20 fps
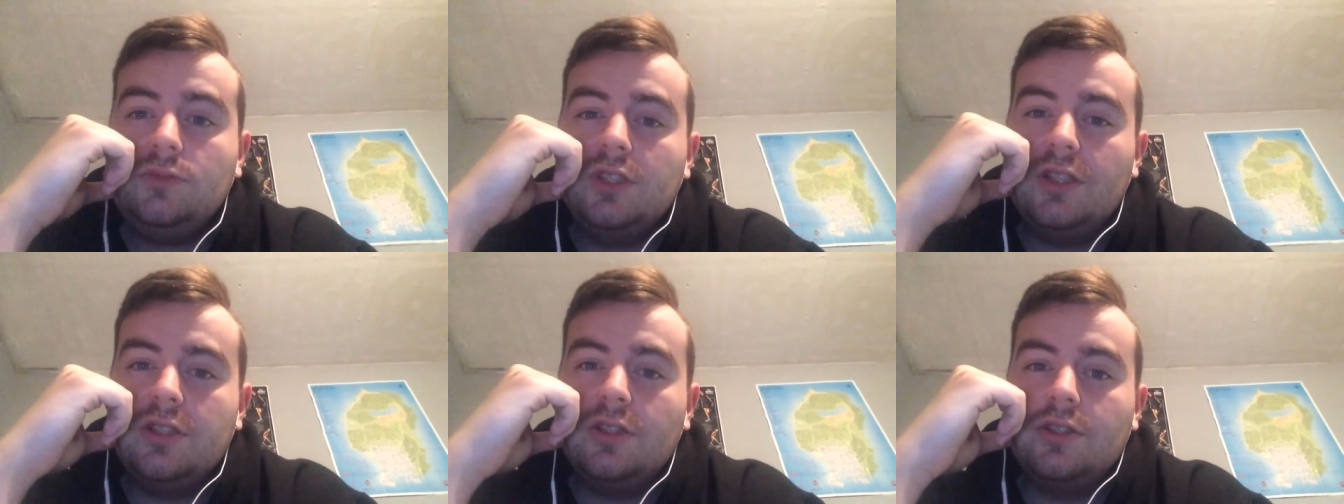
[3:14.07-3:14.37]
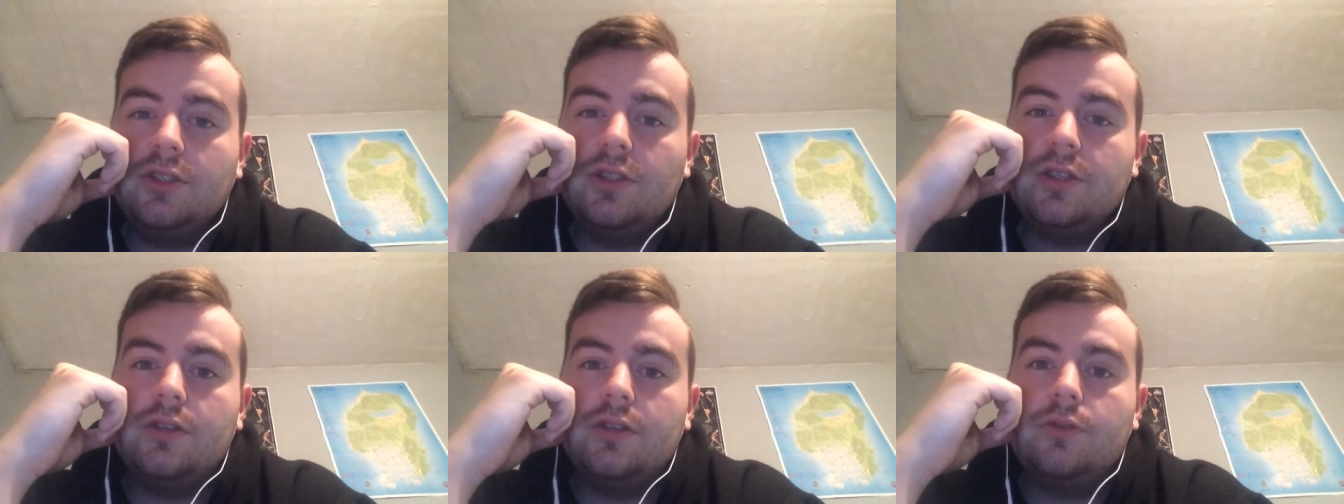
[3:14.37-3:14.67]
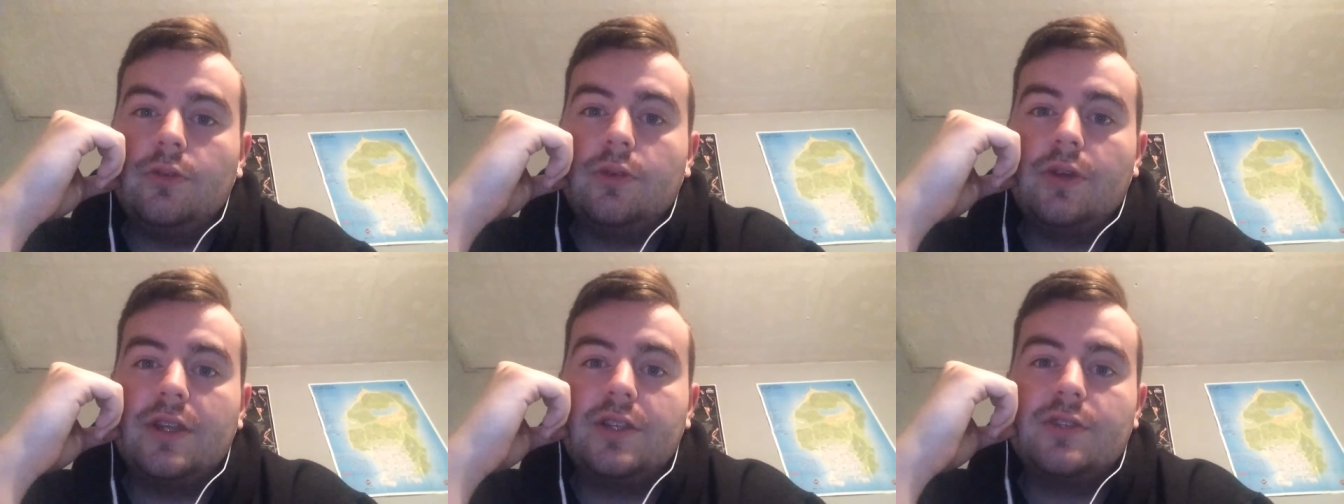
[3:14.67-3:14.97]
you know,
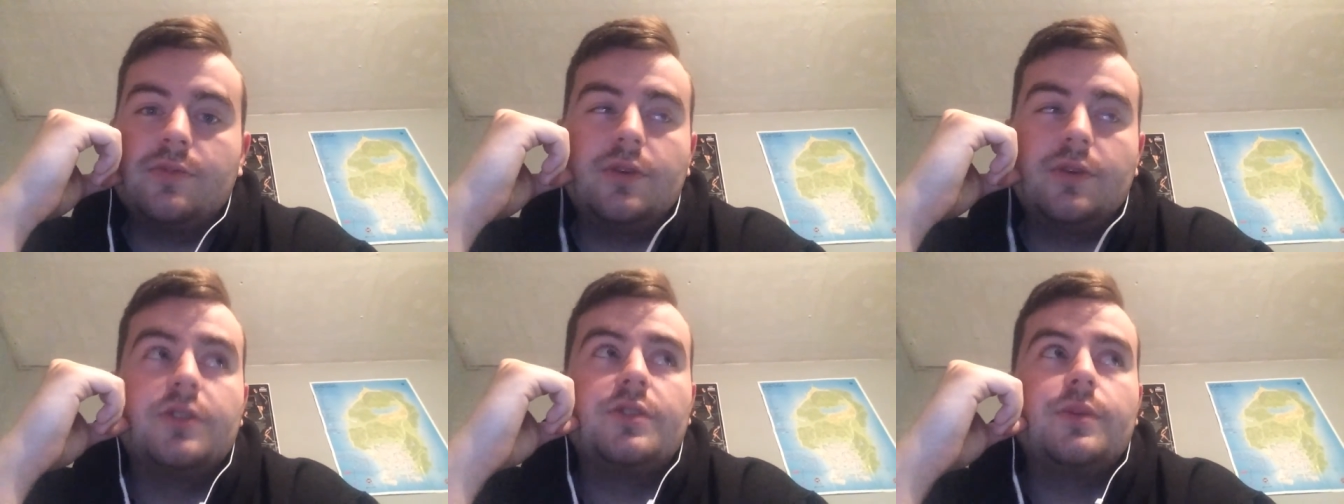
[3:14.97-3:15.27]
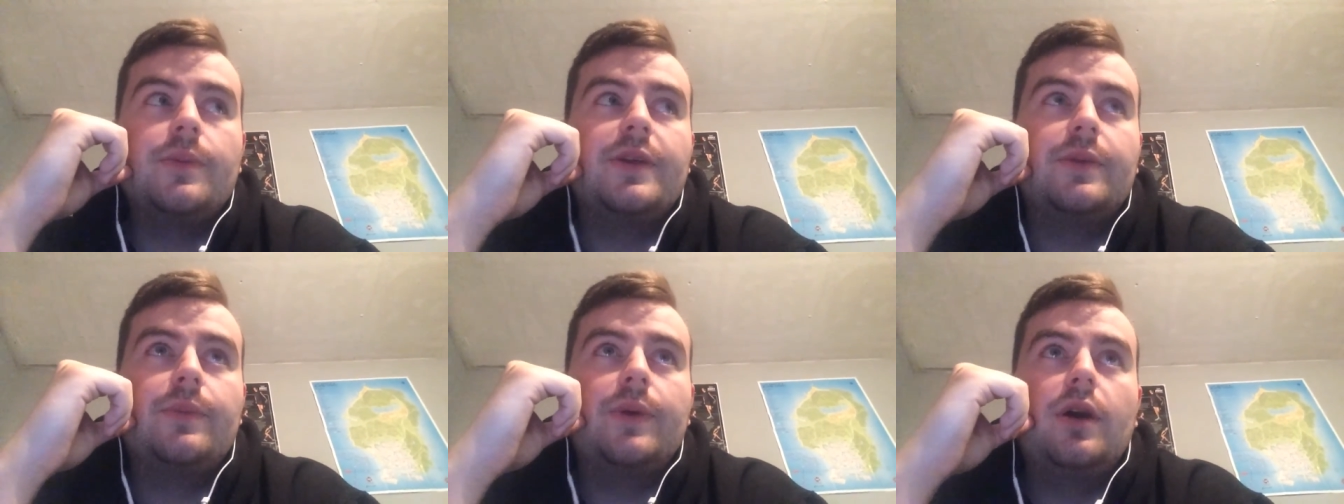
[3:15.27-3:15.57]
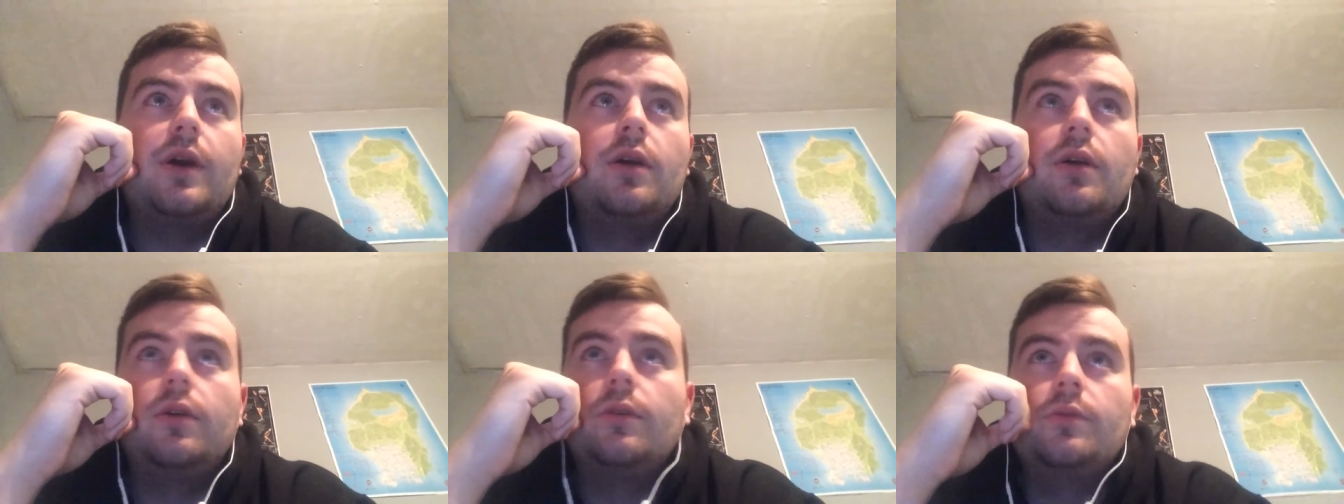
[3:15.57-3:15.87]
it's, much a big
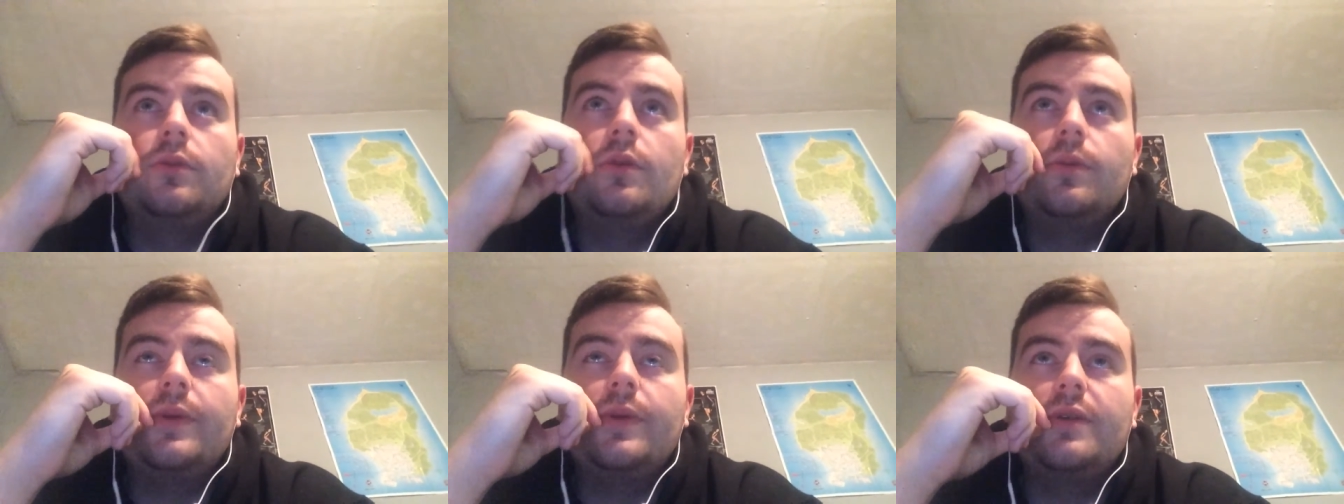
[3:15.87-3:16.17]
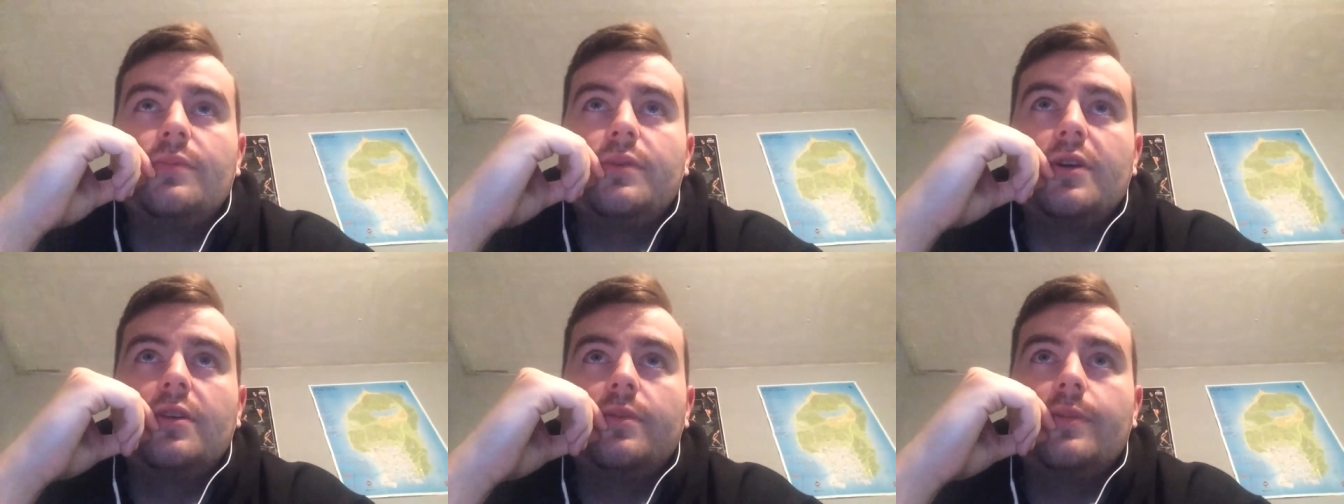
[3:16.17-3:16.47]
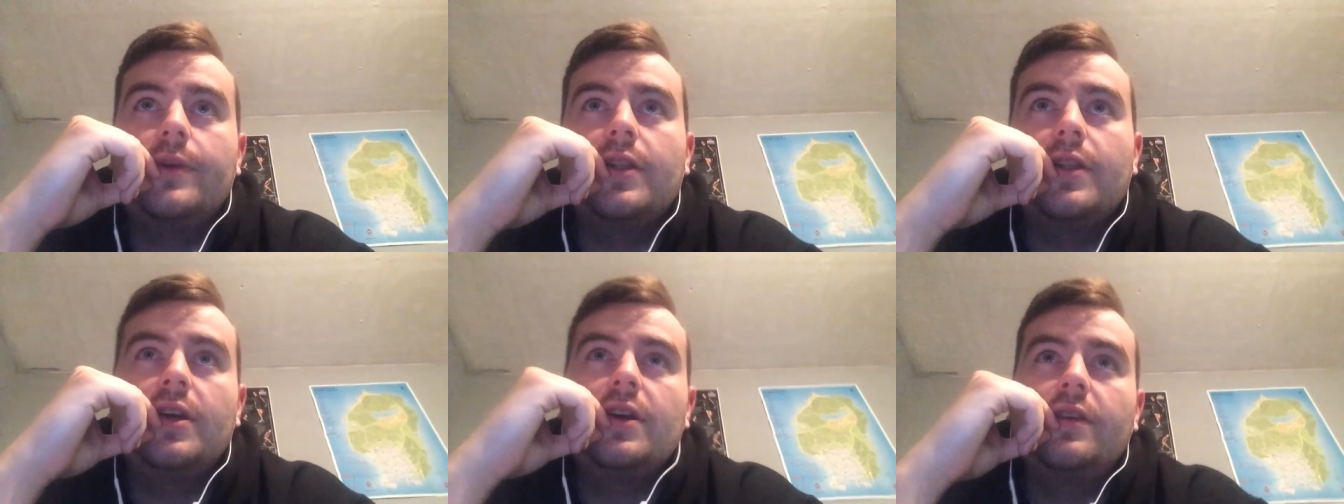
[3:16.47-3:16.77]
part, a big part of
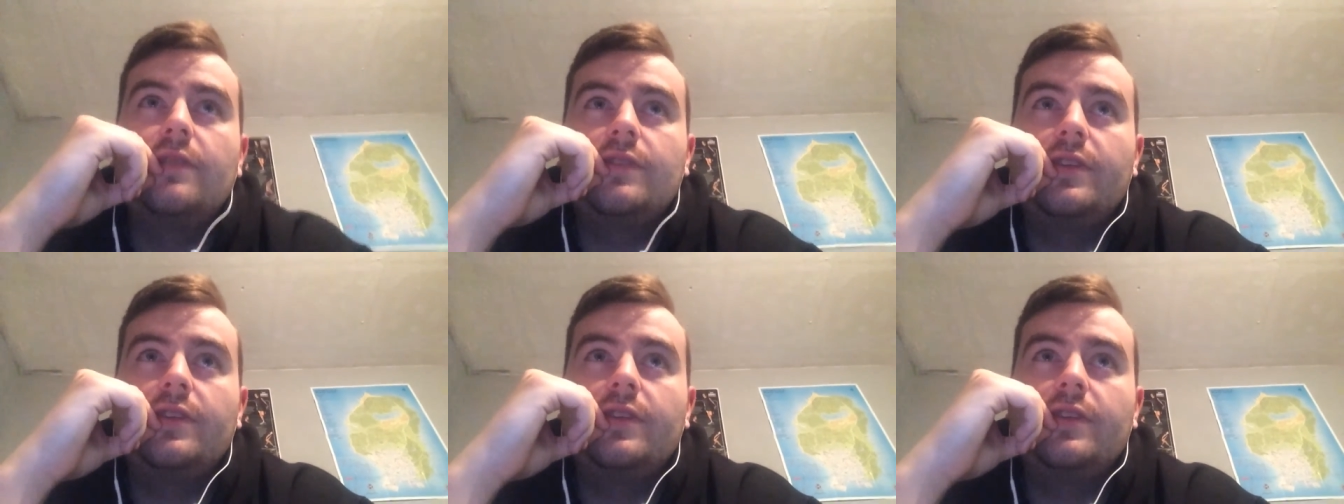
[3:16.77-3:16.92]
my life,